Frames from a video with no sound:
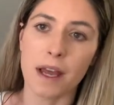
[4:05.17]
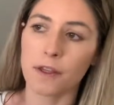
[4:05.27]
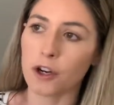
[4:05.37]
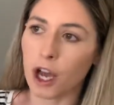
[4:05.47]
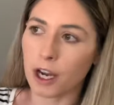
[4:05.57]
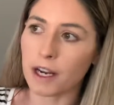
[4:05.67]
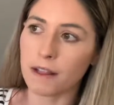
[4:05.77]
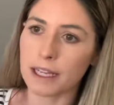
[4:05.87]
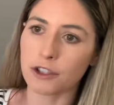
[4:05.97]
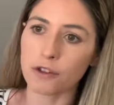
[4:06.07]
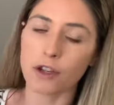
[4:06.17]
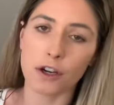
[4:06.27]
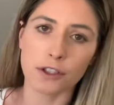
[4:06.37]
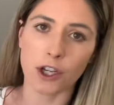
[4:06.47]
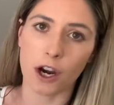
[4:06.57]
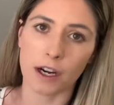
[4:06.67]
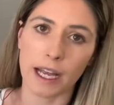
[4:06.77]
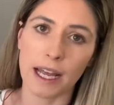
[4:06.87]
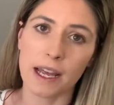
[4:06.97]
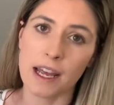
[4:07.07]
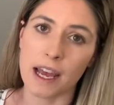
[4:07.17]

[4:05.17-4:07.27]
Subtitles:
They're not gonna let you go to Target